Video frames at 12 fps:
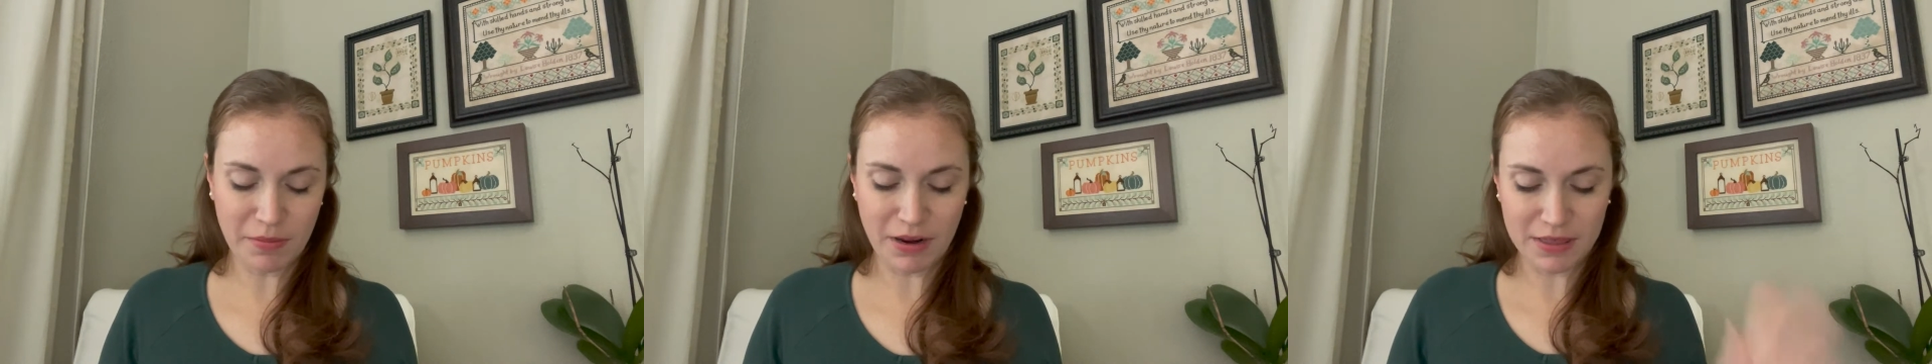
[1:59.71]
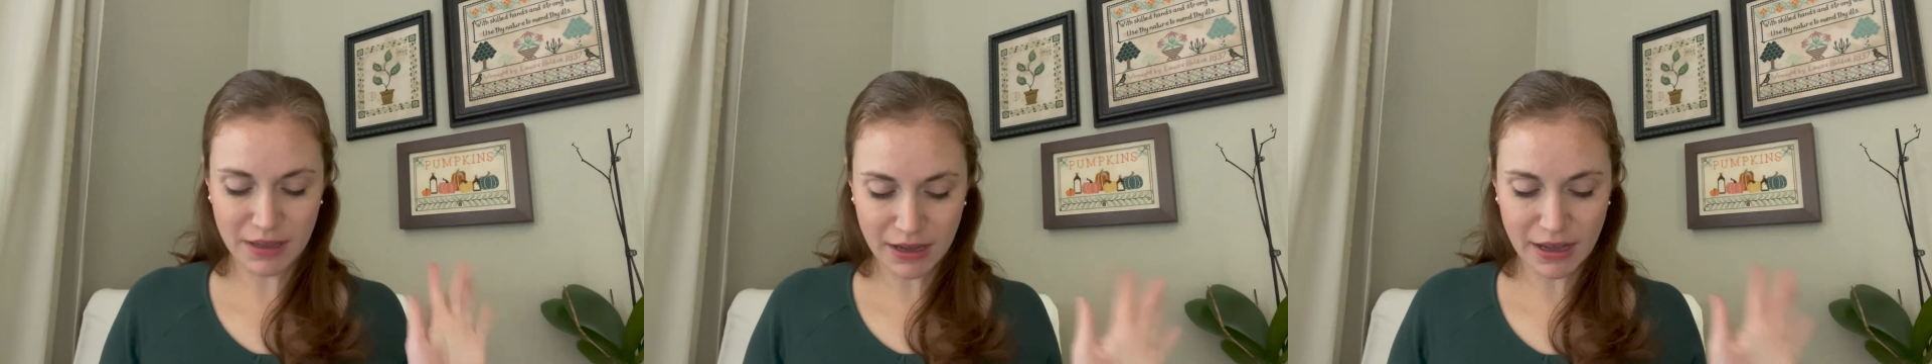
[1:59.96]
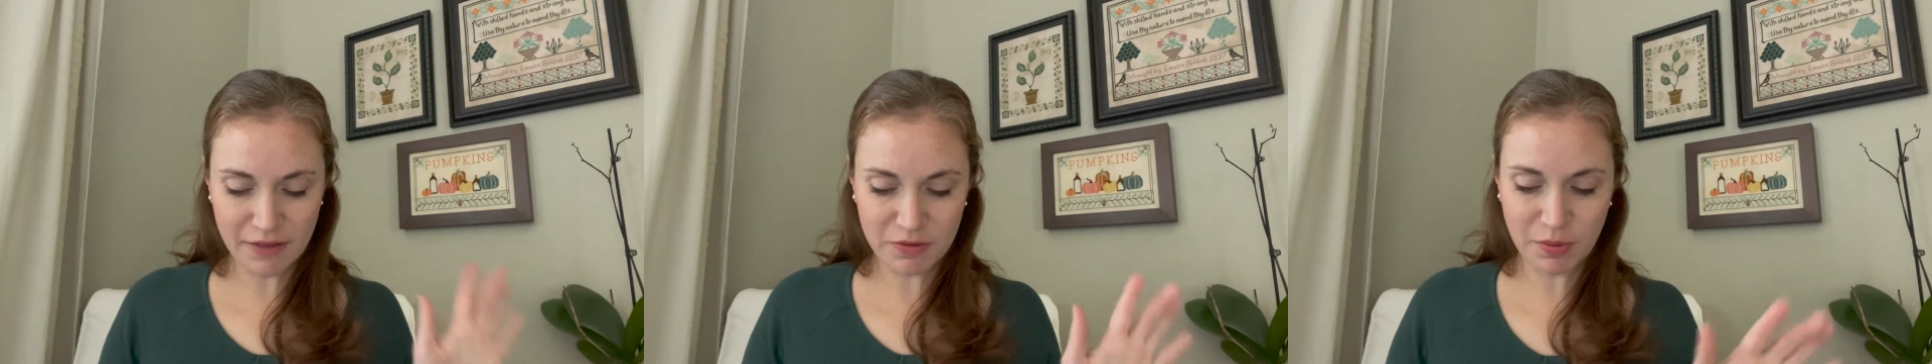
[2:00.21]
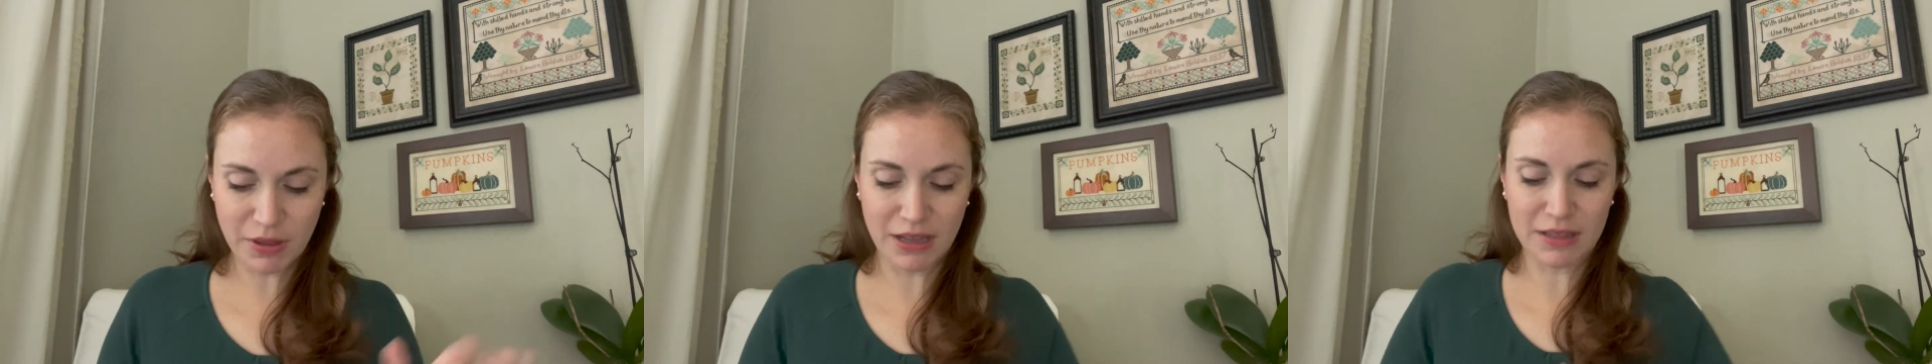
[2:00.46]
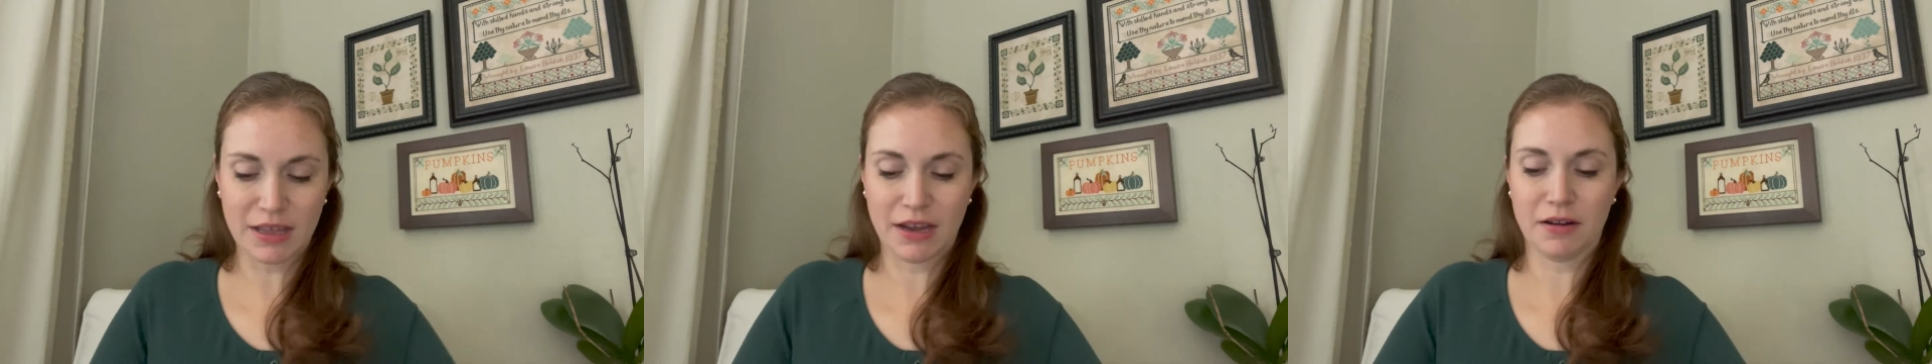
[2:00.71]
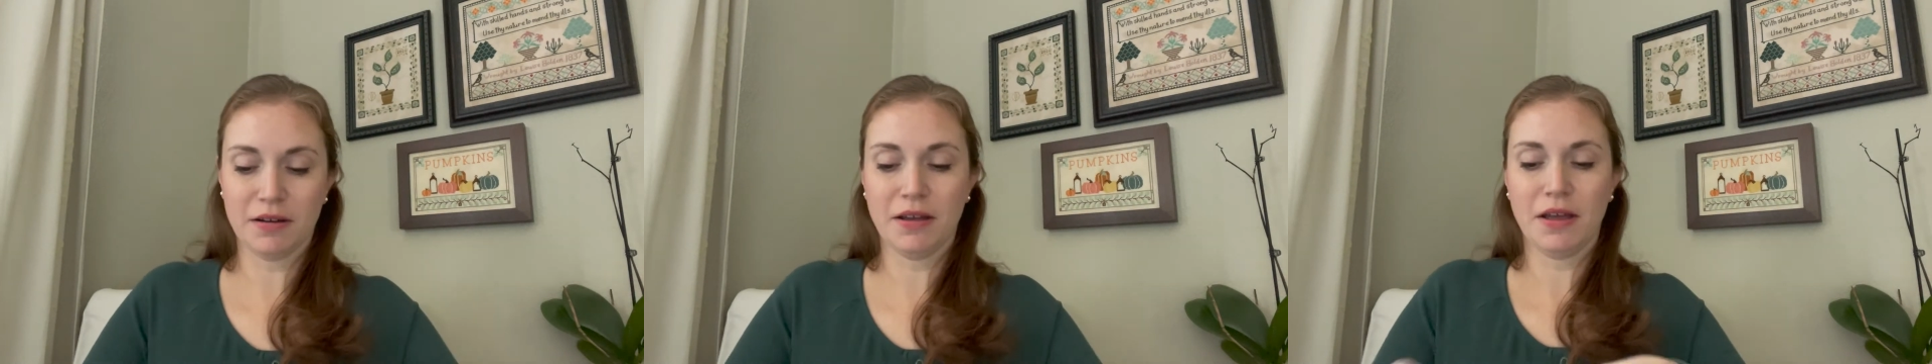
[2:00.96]
but I think I have a plan
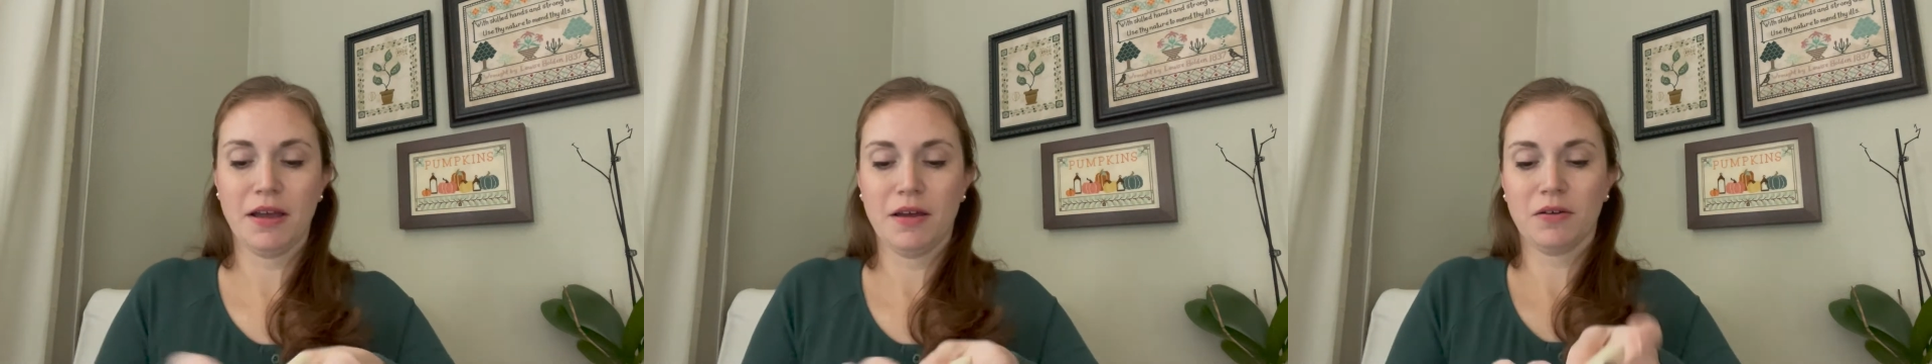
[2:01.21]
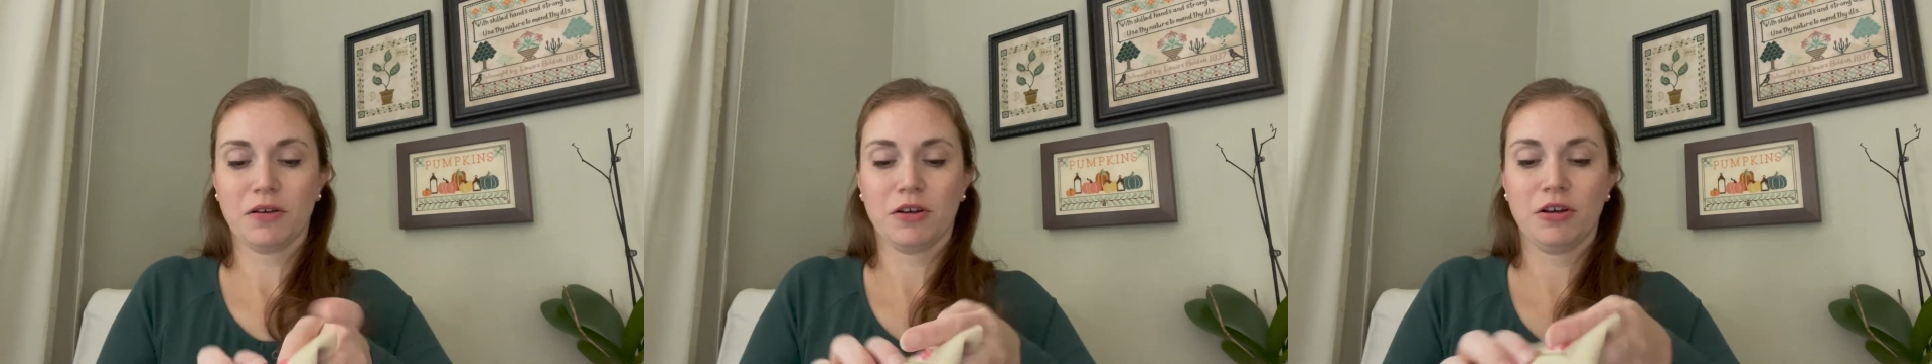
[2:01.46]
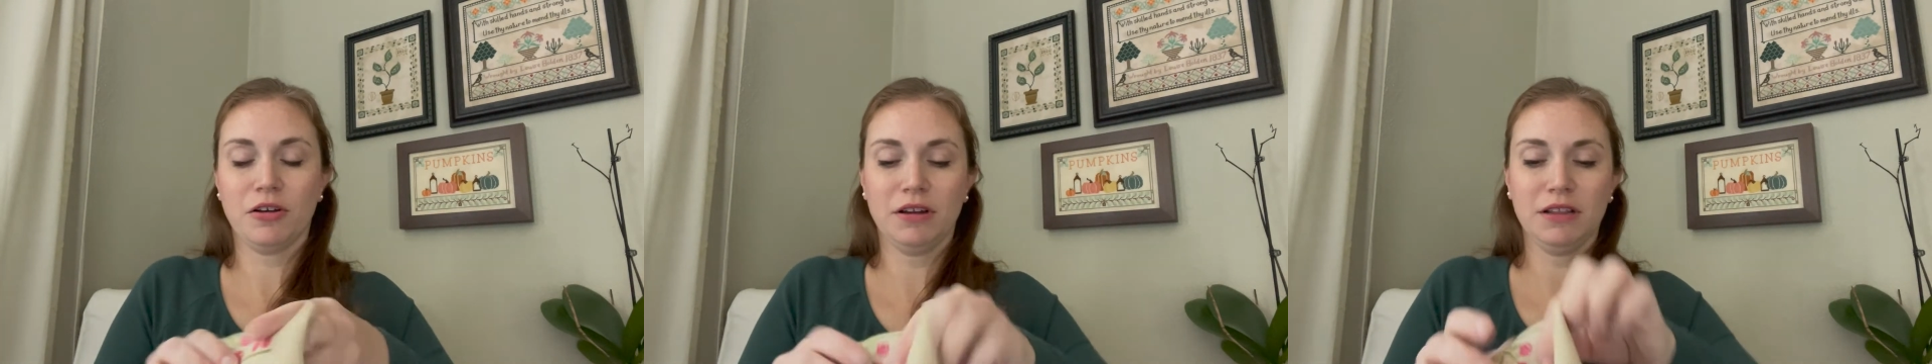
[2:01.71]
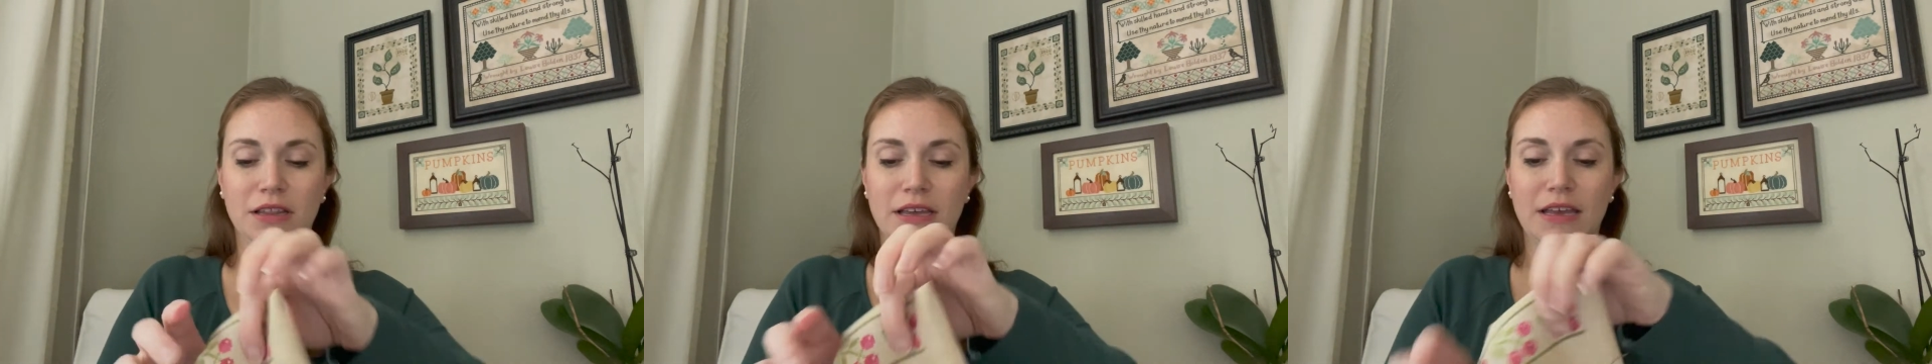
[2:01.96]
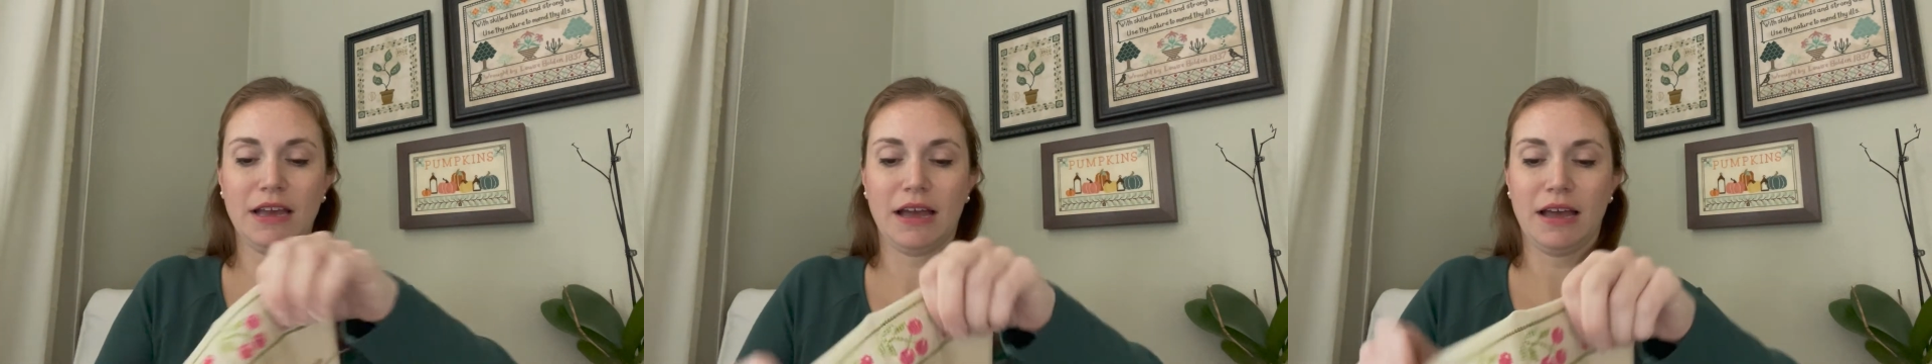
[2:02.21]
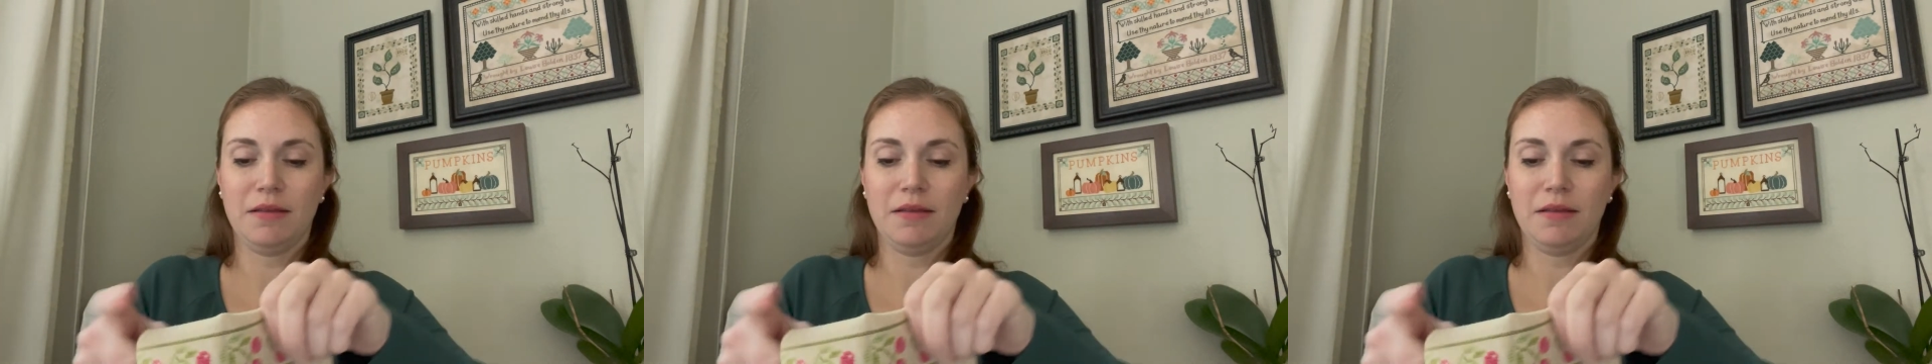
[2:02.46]
there. Currently, I'm